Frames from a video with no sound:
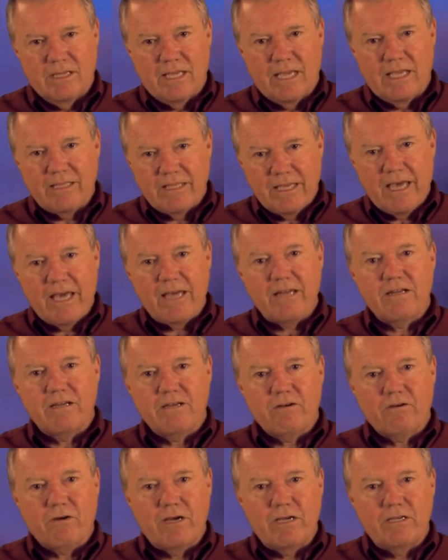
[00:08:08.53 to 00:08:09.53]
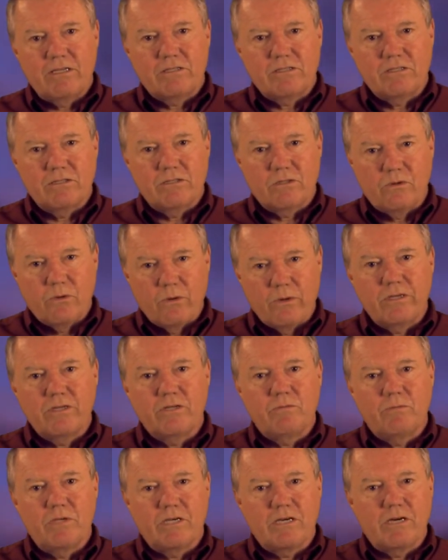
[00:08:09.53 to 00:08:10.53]
And the Antichrist is going
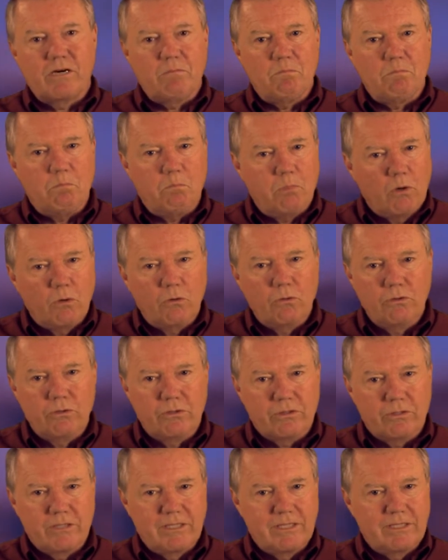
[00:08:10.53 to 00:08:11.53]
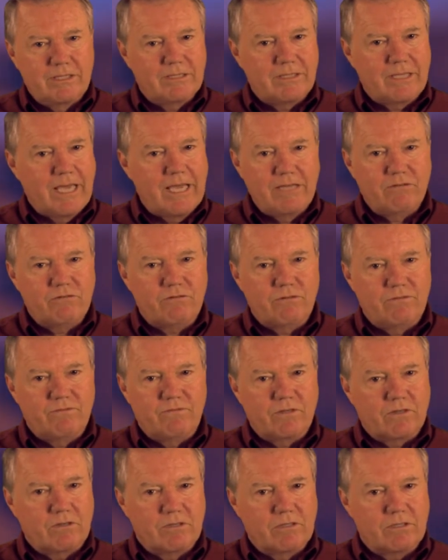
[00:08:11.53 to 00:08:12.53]
to become bolder in his hatred
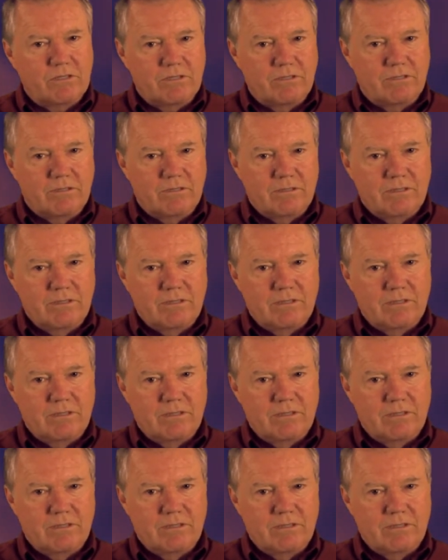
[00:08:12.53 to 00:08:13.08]
for Christians.